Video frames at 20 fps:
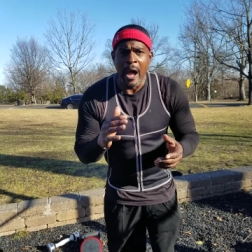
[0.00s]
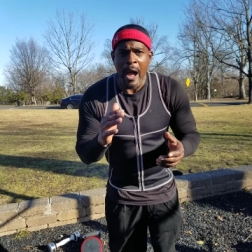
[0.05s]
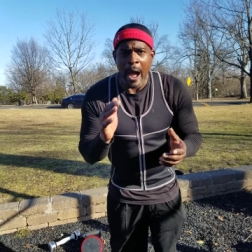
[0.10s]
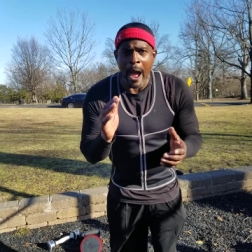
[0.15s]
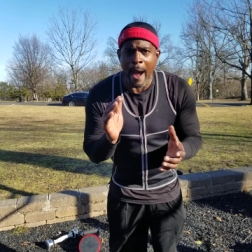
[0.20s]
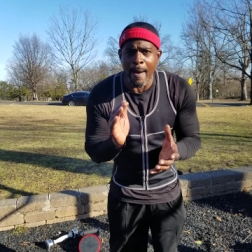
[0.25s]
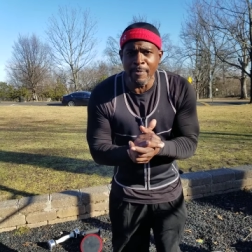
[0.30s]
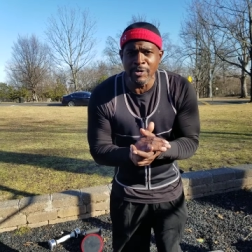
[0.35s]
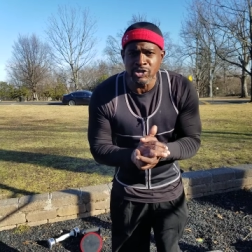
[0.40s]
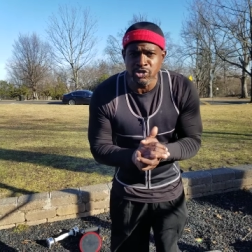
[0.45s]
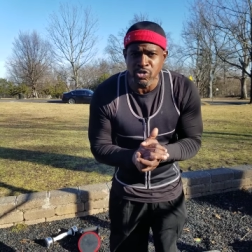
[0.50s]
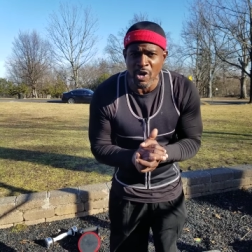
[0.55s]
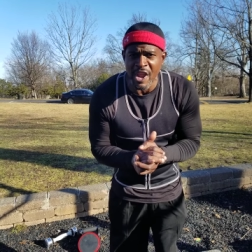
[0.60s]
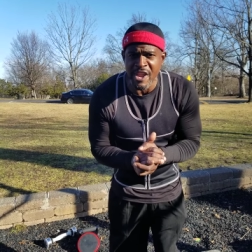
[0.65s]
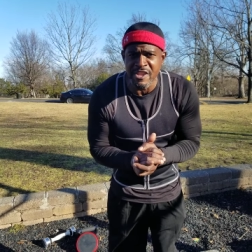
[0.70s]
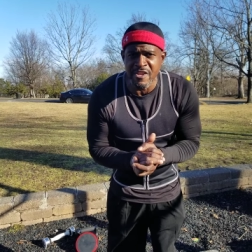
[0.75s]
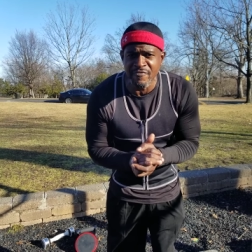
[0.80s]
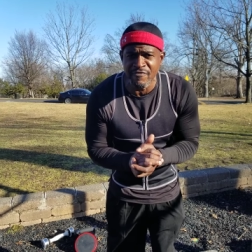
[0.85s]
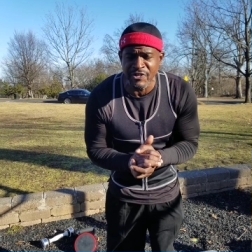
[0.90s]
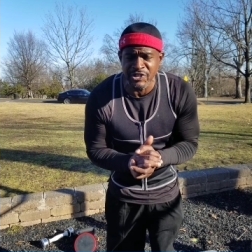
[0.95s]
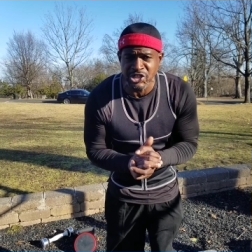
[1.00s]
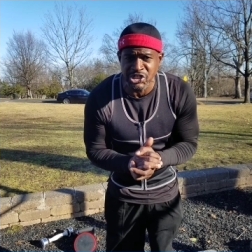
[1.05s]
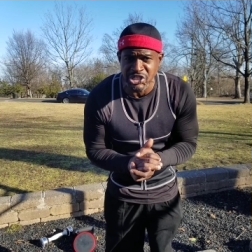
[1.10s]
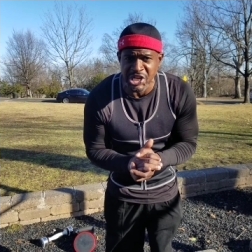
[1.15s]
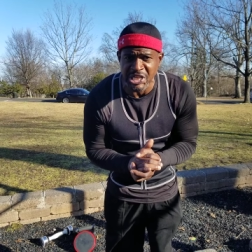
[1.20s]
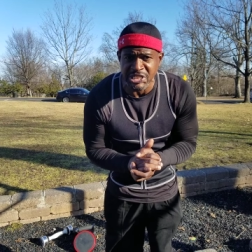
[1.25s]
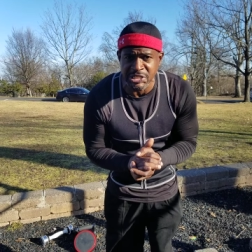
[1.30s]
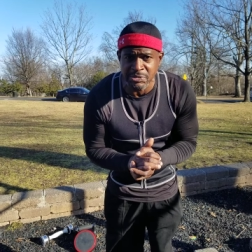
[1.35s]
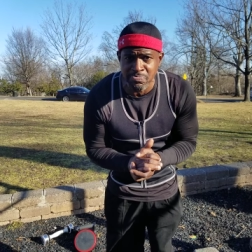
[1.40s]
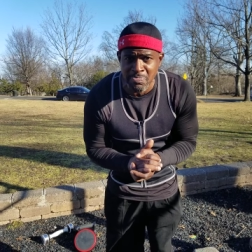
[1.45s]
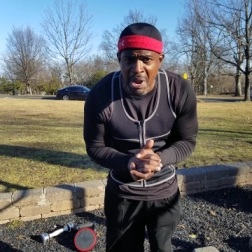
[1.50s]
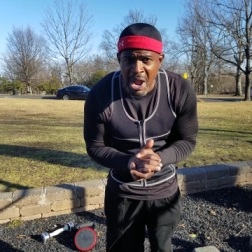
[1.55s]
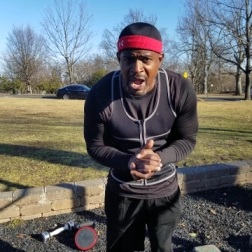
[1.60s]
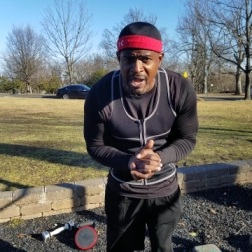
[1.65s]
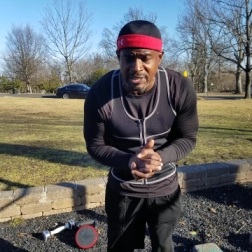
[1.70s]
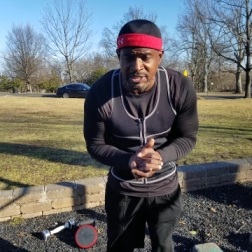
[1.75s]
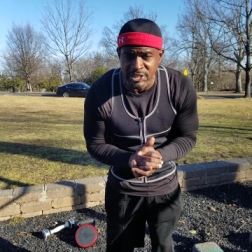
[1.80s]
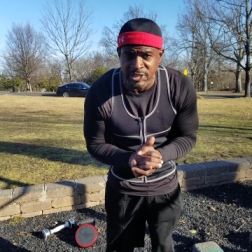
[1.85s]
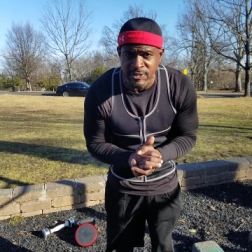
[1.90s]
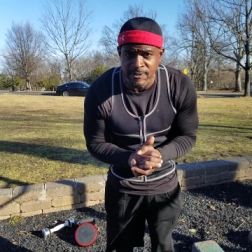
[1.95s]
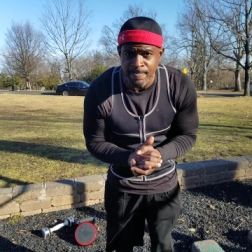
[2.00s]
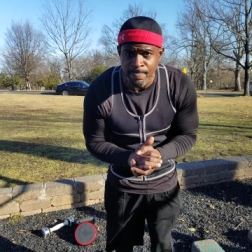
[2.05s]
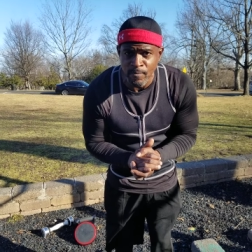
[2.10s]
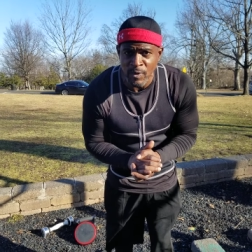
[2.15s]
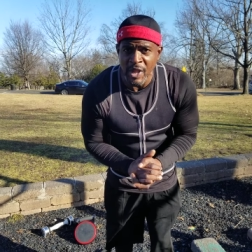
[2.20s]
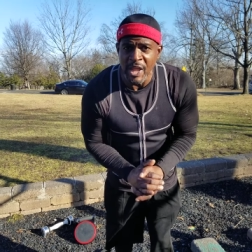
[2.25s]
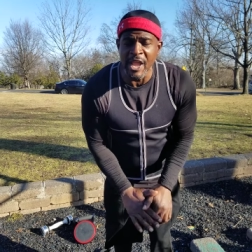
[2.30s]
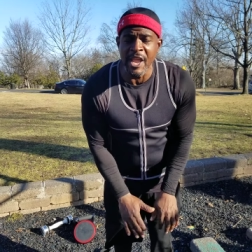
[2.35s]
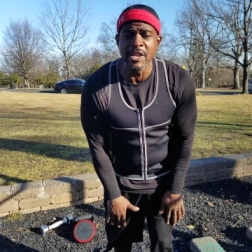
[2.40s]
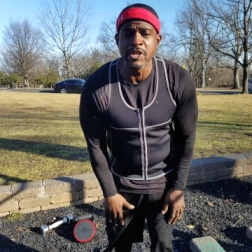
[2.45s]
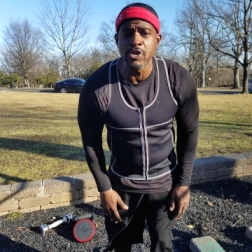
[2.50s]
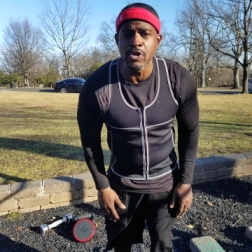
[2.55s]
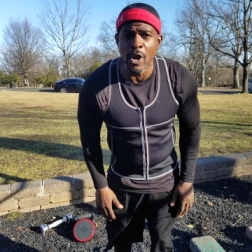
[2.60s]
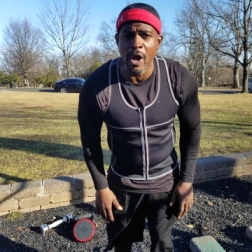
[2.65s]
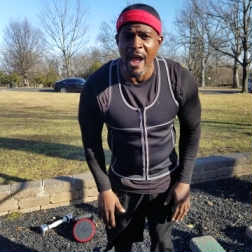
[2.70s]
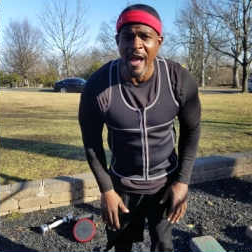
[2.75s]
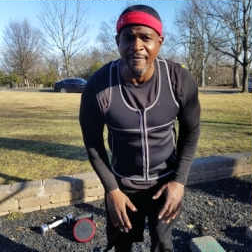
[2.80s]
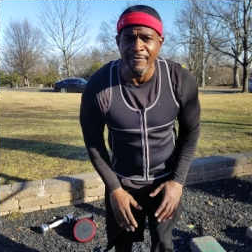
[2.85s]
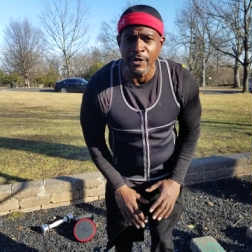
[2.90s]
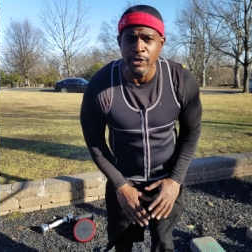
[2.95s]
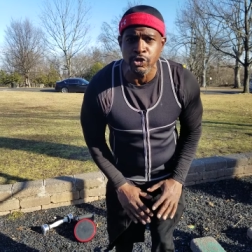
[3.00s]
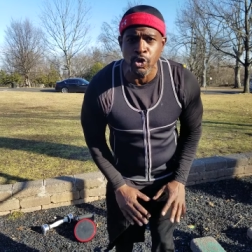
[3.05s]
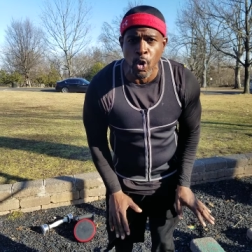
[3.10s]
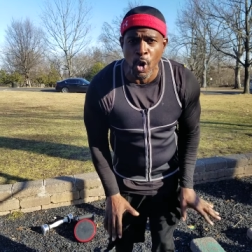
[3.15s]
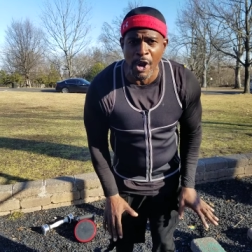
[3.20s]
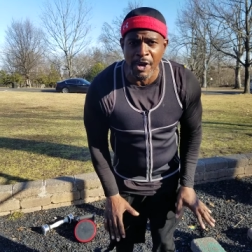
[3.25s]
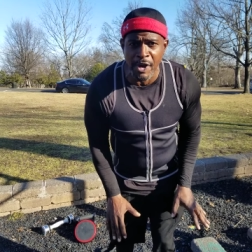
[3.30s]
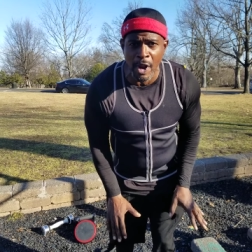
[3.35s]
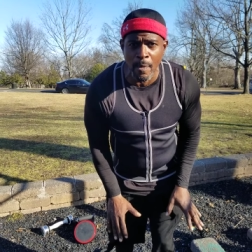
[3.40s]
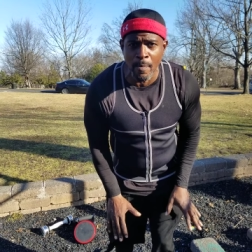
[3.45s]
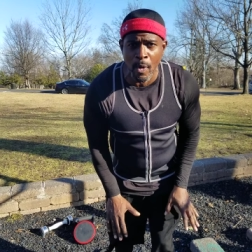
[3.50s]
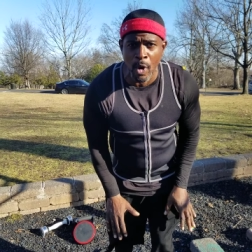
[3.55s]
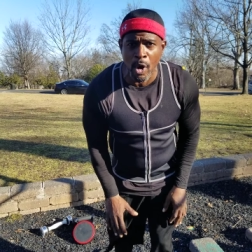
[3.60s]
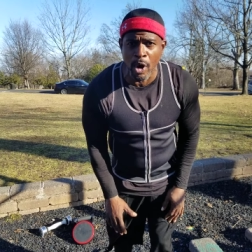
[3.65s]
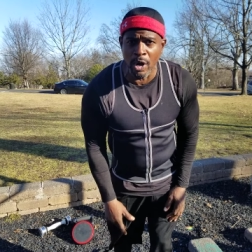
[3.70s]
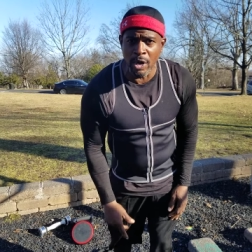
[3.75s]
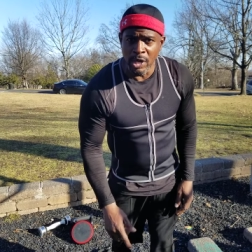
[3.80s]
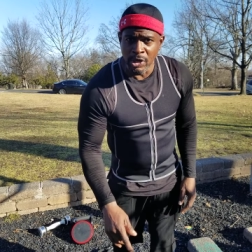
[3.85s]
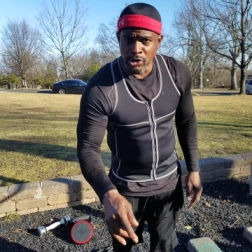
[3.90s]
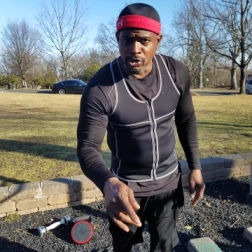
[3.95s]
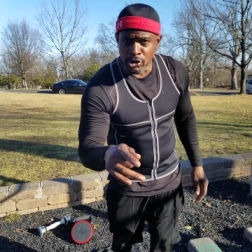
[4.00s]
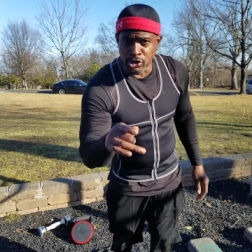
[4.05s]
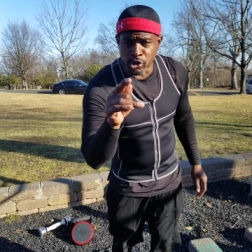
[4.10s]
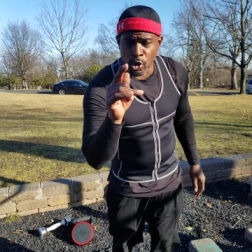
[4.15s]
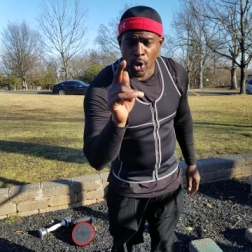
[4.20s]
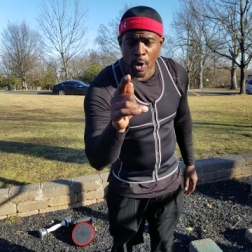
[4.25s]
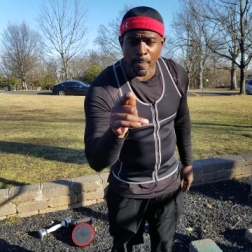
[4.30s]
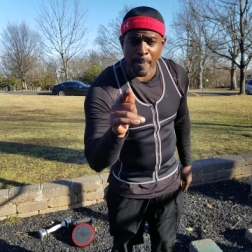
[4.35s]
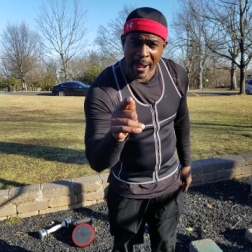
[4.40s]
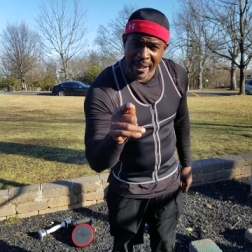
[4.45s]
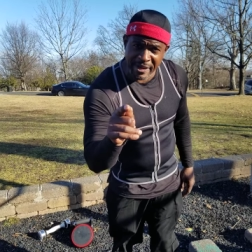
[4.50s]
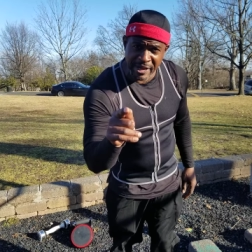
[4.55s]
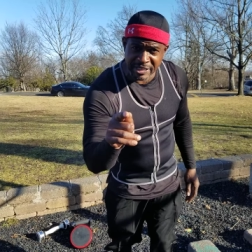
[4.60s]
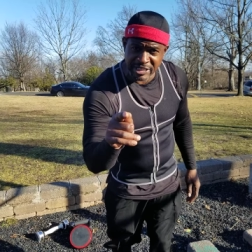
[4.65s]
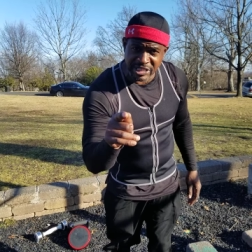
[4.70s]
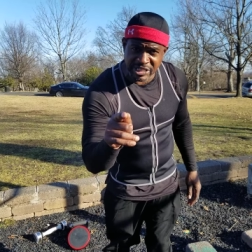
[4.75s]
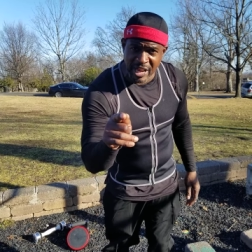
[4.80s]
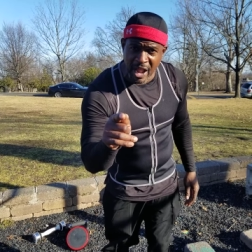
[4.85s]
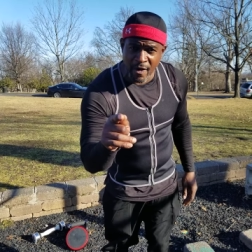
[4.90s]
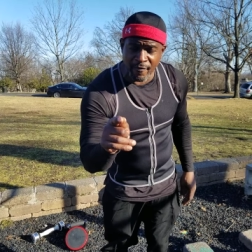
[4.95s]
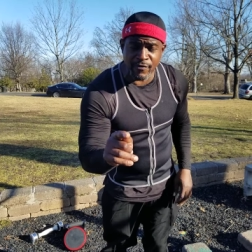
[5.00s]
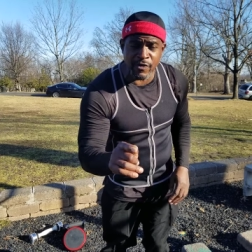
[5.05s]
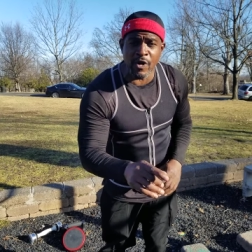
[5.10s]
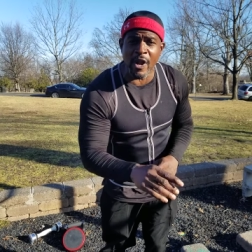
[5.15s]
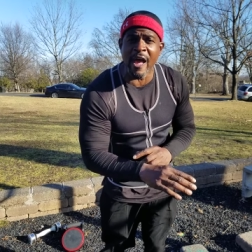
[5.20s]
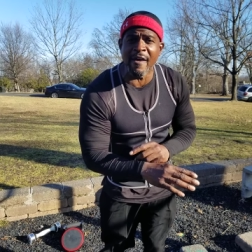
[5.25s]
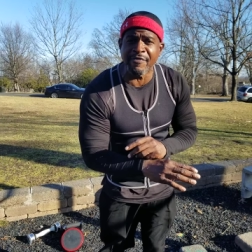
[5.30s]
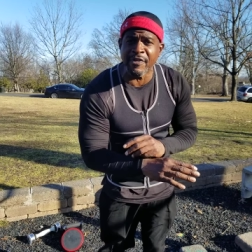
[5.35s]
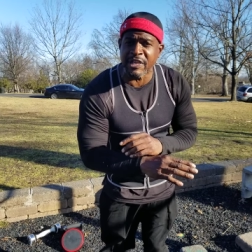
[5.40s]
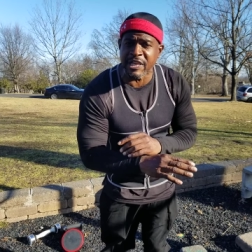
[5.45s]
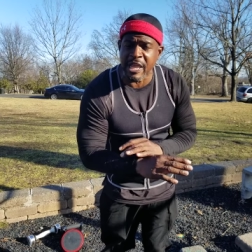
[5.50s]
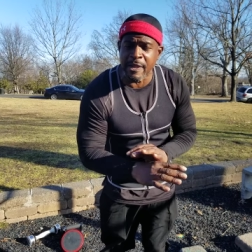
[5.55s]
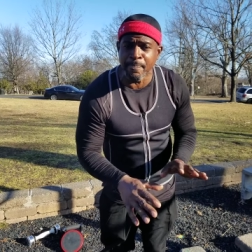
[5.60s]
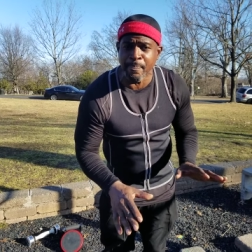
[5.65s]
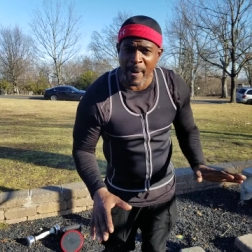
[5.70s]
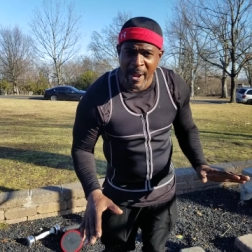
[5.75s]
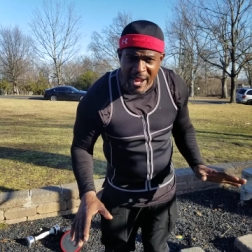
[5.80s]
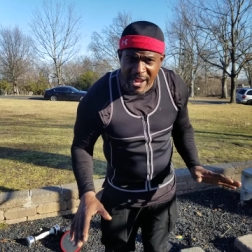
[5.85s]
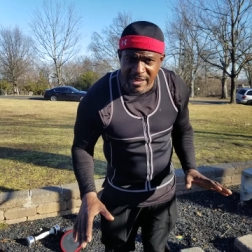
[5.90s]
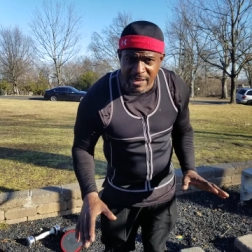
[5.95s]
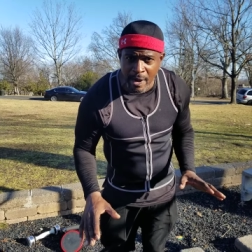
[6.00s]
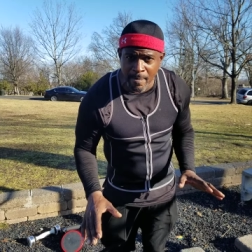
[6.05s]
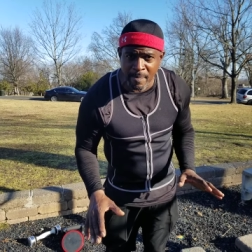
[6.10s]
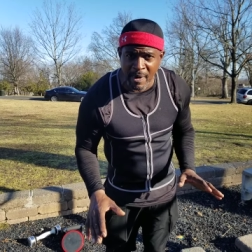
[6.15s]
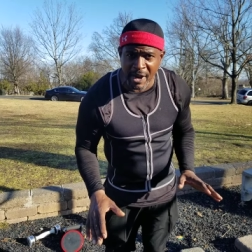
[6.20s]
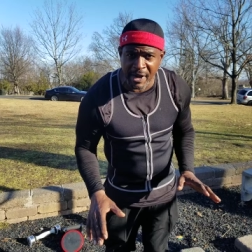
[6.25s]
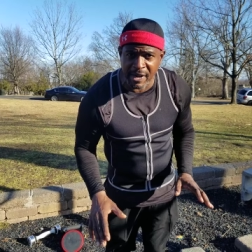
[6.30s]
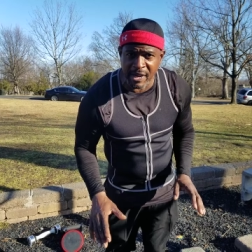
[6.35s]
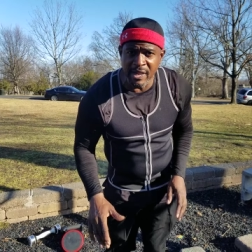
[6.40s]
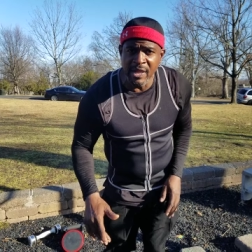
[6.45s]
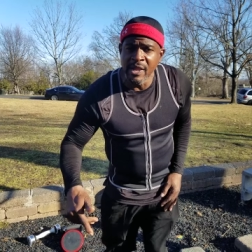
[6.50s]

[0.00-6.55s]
I'm going to train you for six months and you don't have to do it no more. You do it by yourself. You don't have to keep paying your money.